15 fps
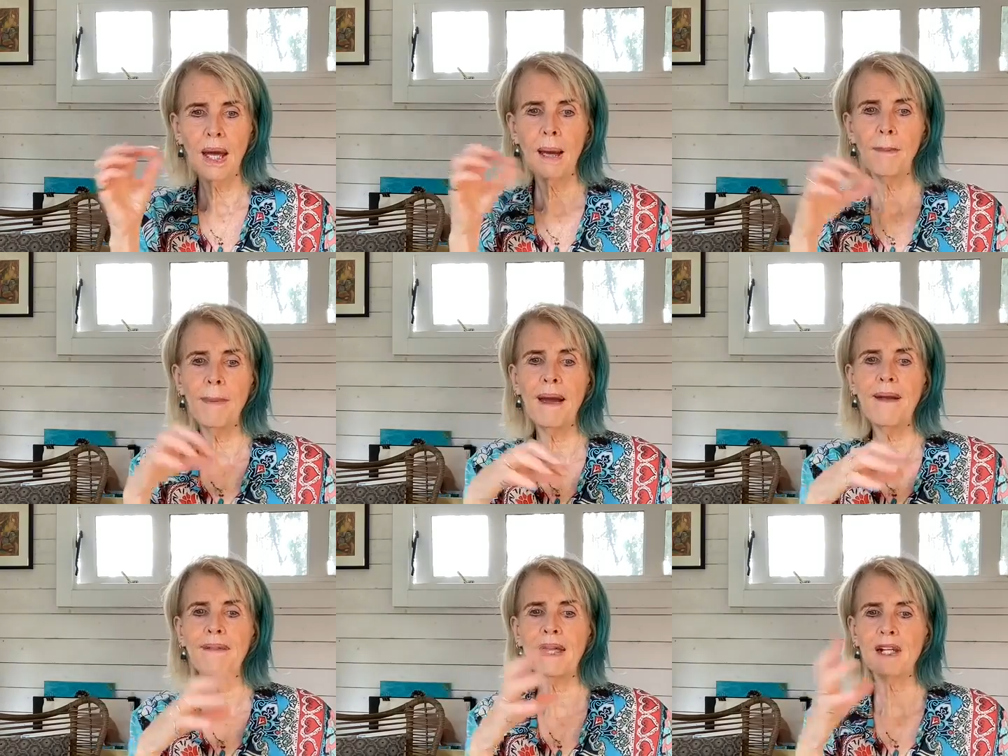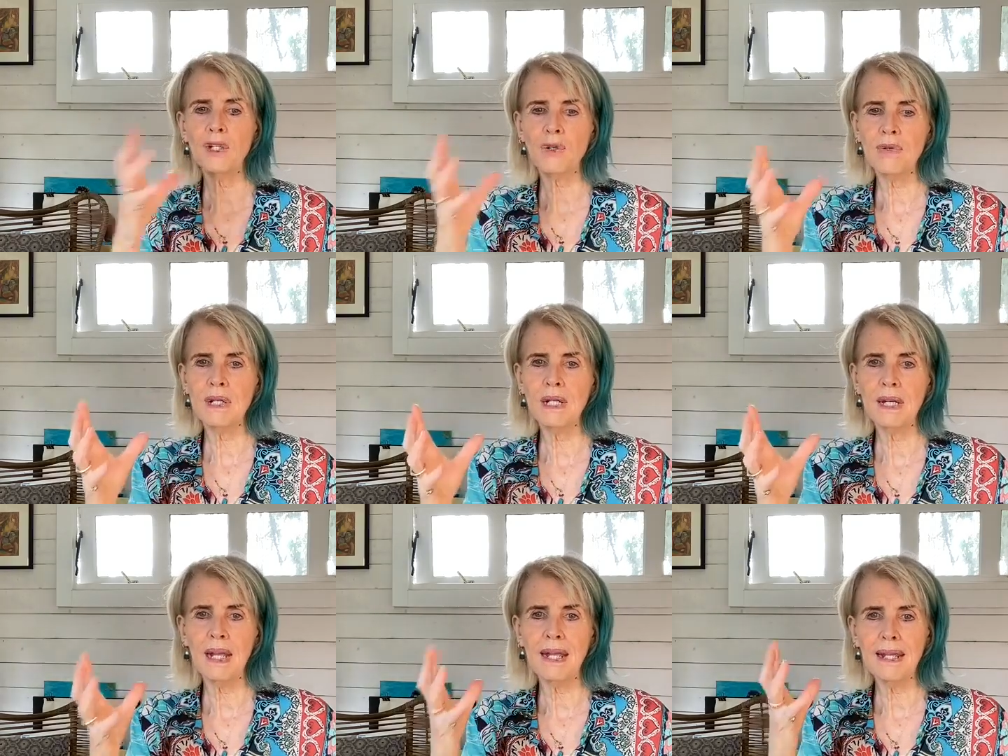about that
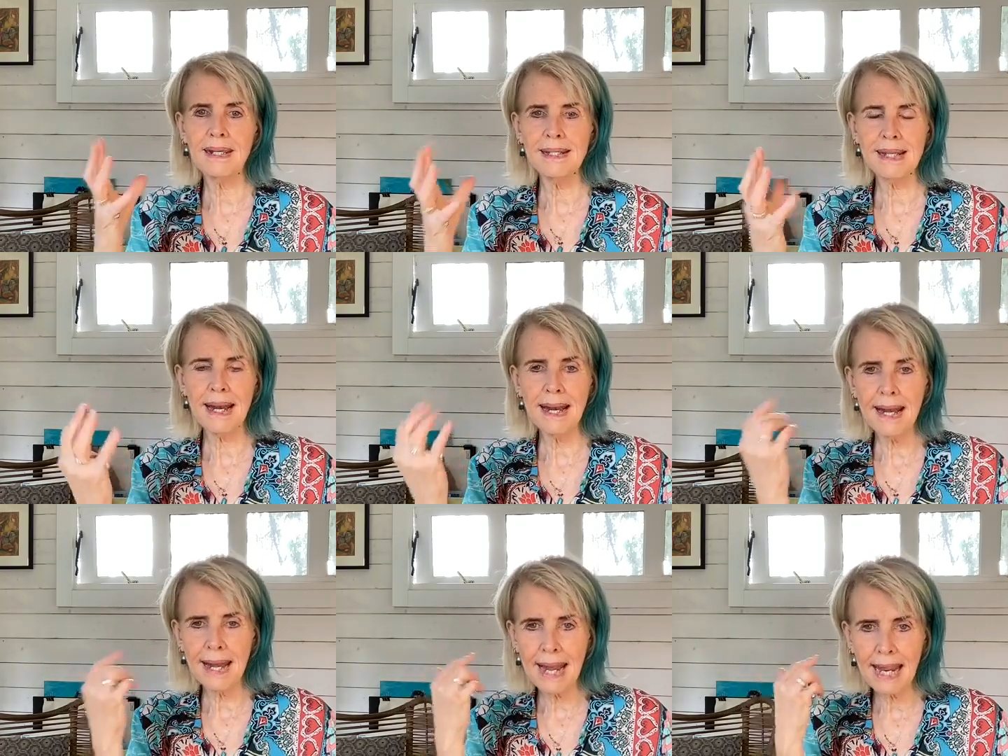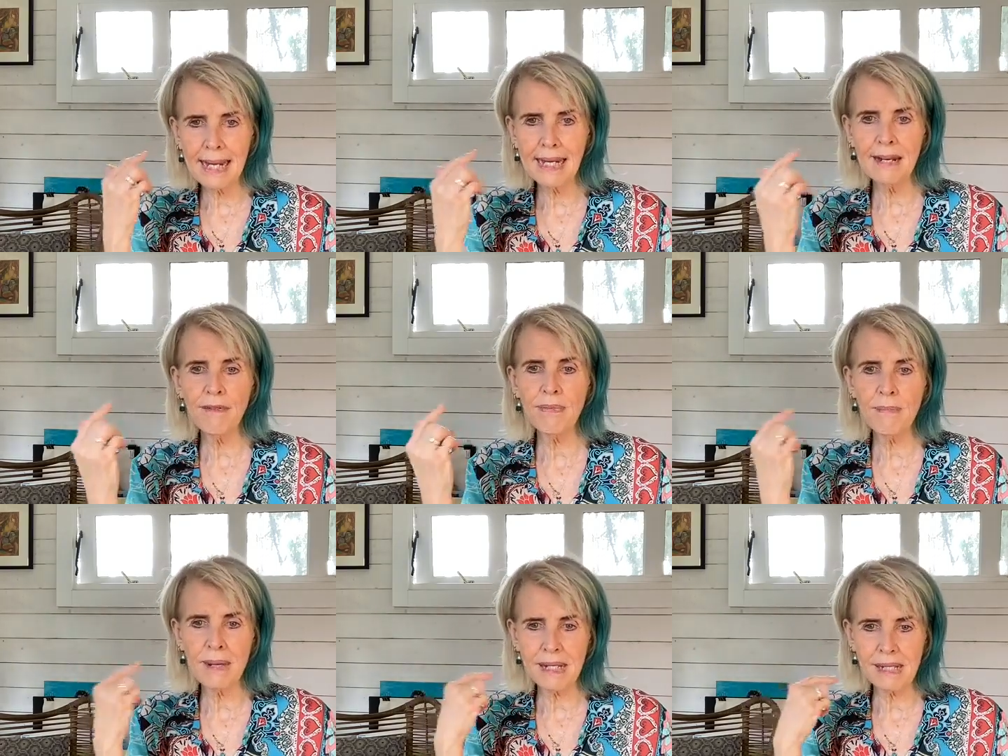trigger is a
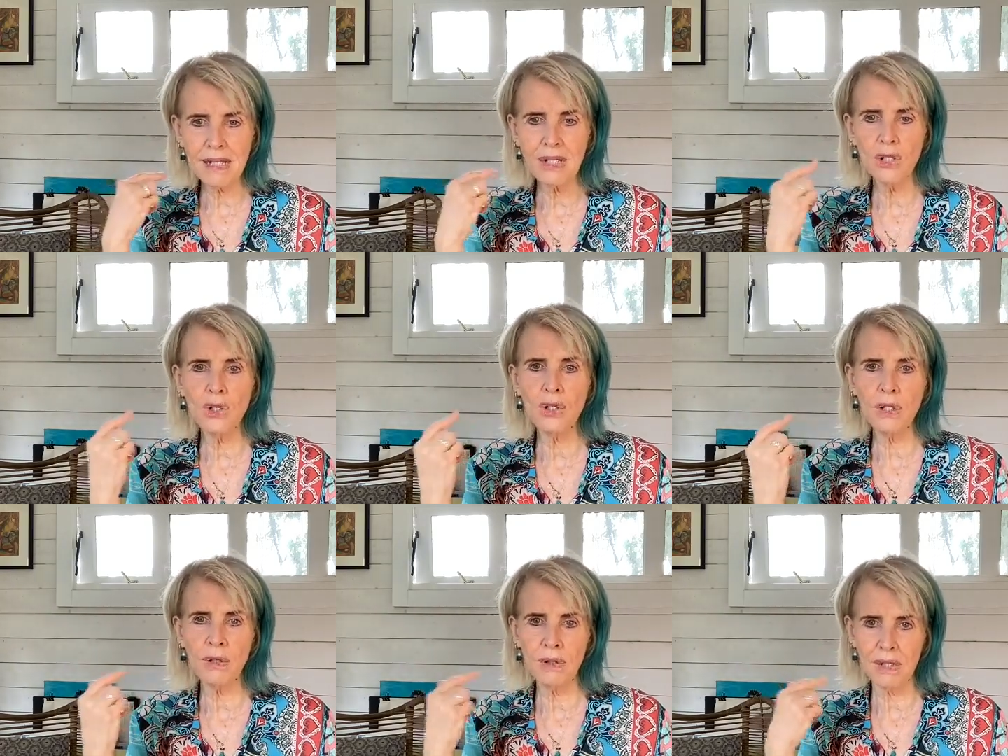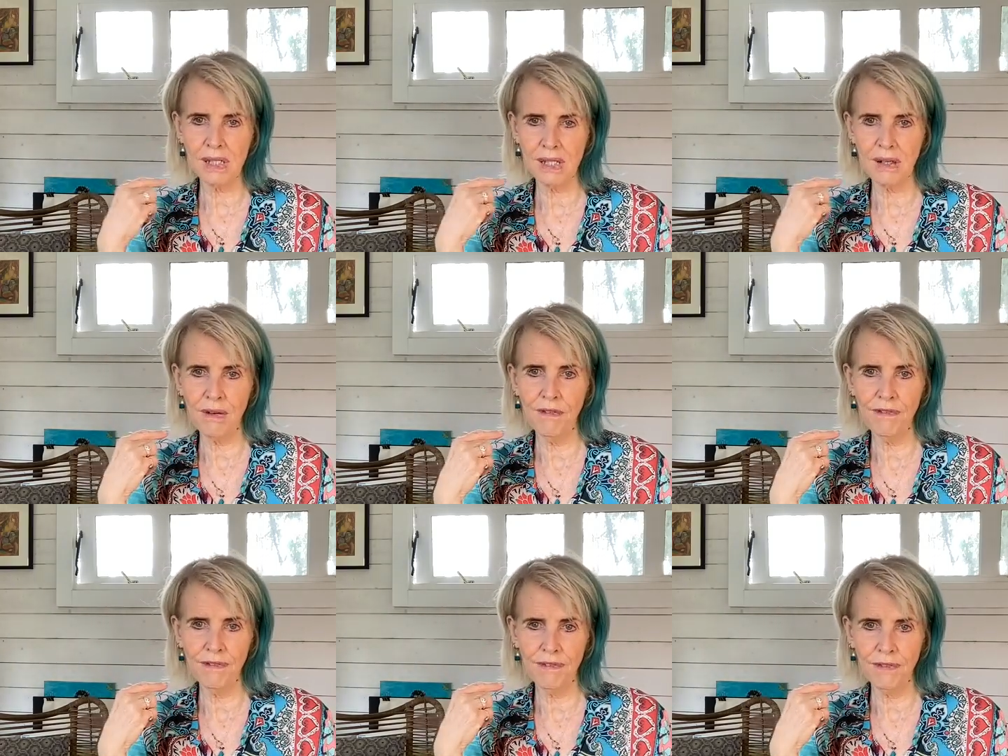negative message to
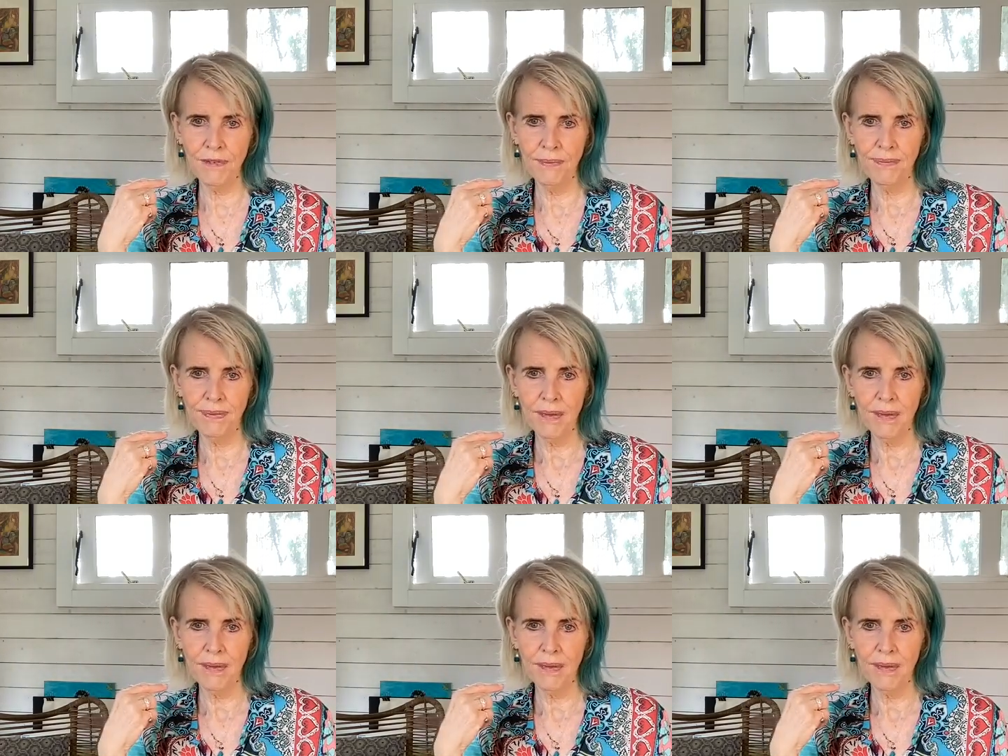yourself